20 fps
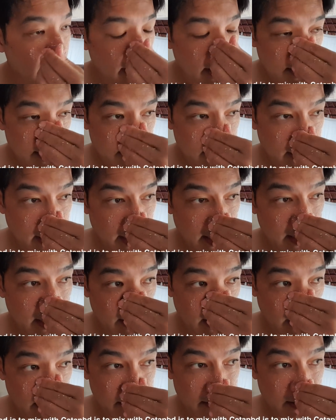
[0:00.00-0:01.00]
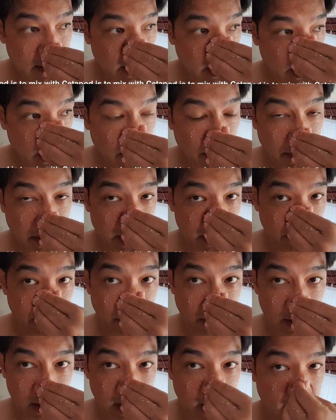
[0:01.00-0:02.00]
sand can actually help
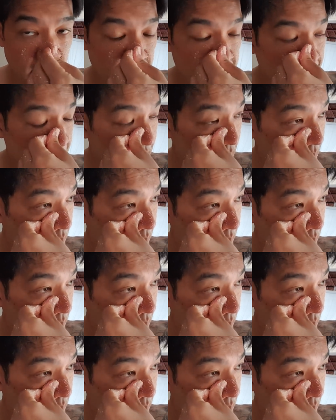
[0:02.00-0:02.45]
exfoliate.